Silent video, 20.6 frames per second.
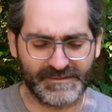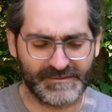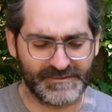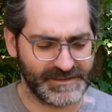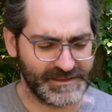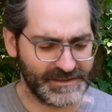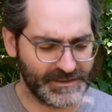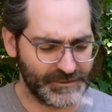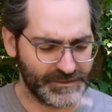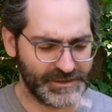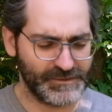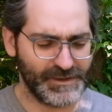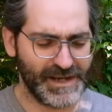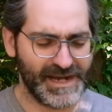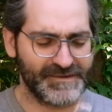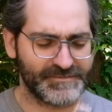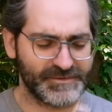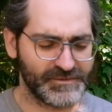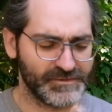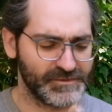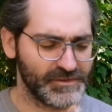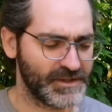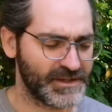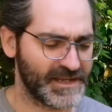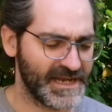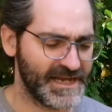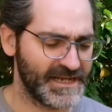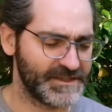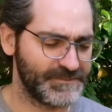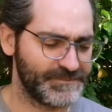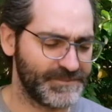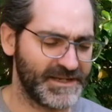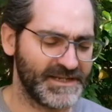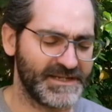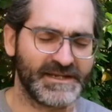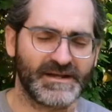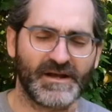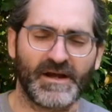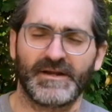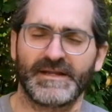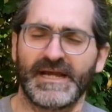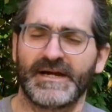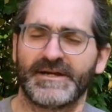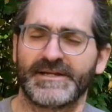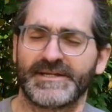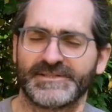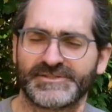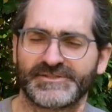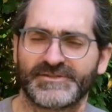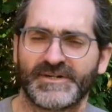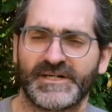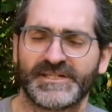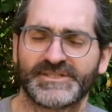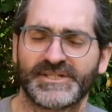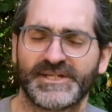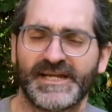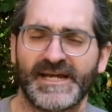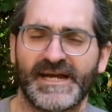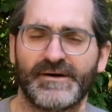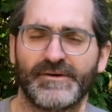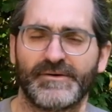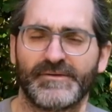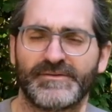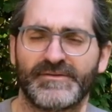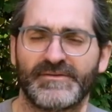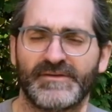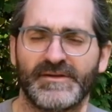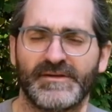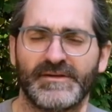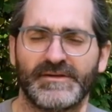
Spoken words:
you have to look at depending on how you stretch it out.